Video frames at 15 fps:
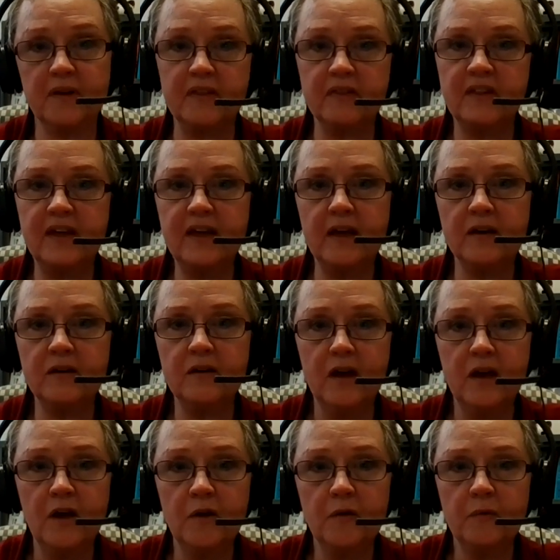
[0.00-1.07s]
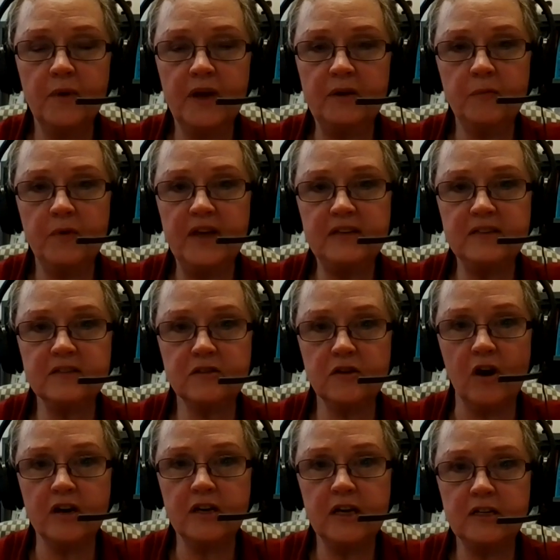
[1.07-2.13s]
But then when we
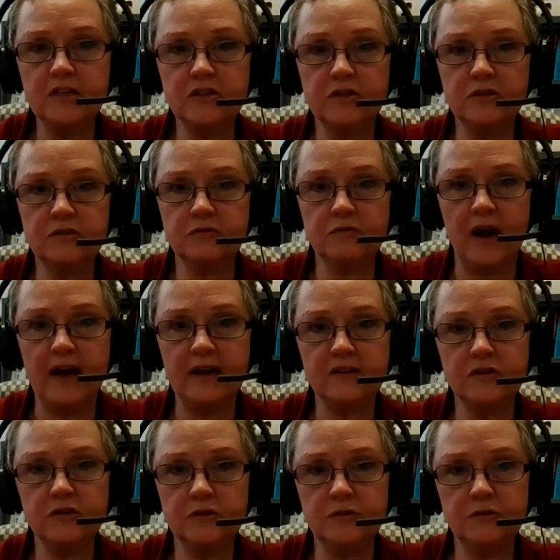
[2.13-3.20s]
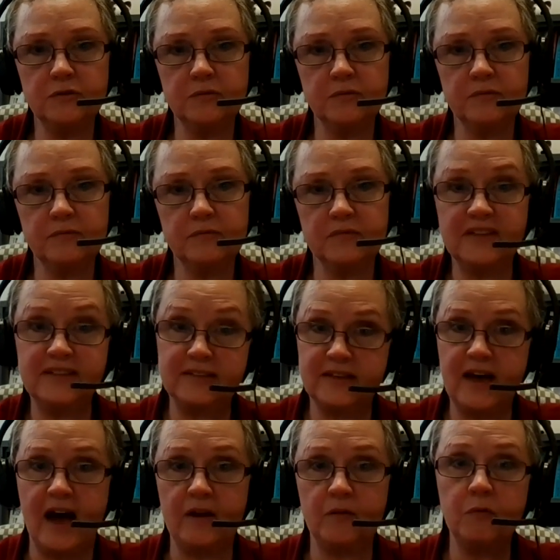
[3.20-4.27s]
started to try to
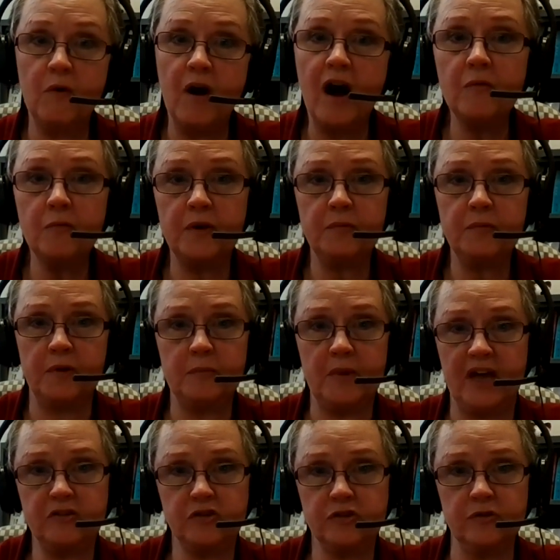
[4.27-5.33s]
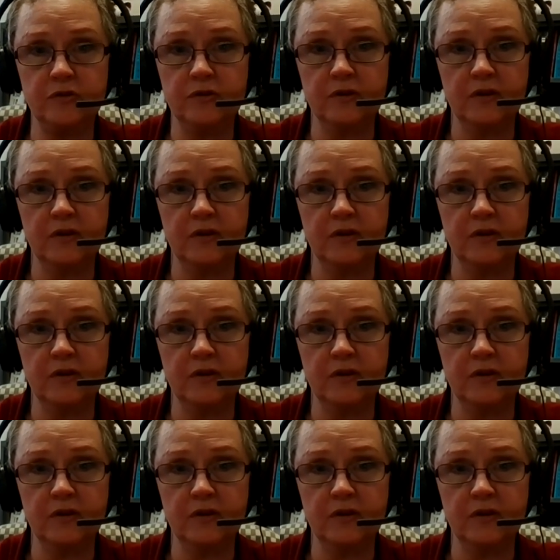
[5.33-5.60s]
decide what we would measure,